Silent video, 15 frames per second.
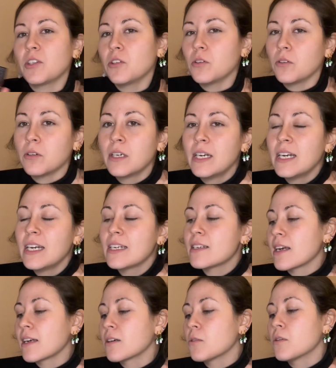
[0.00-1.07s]
you know,
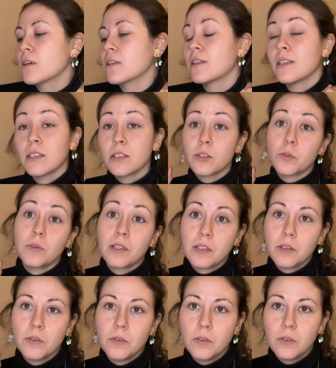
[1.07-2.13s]
take this with
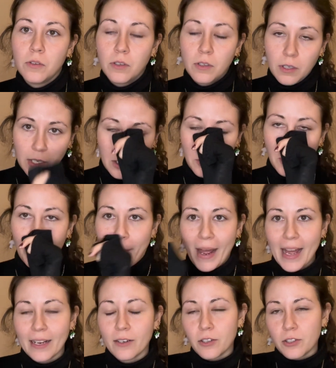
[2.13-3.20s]
you in your
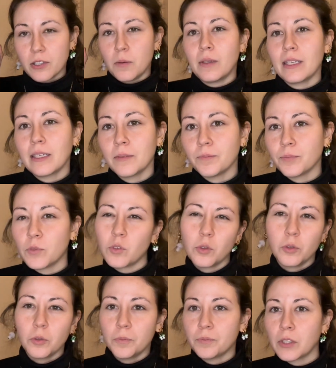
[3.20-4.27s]
bag or something
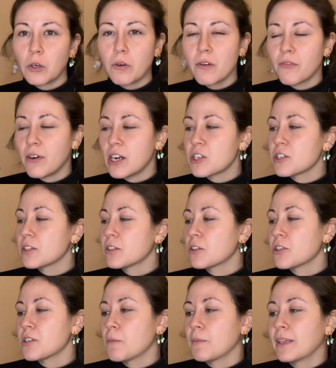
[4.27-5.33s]
to refresh it or
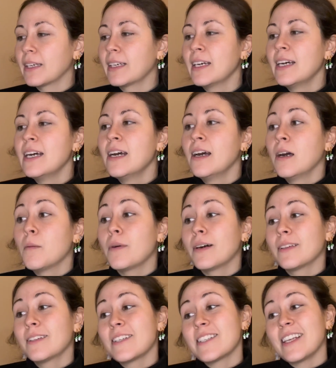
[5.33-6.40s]
something.
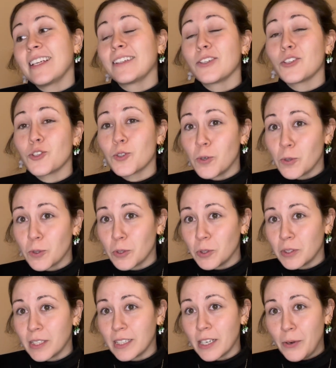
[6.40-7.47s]
But the scent is so
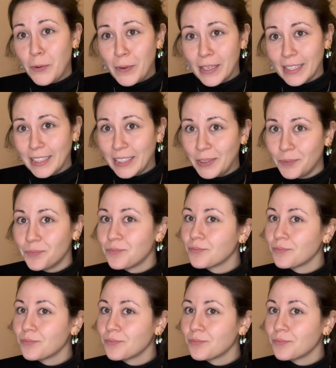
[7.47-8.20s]
good that I really...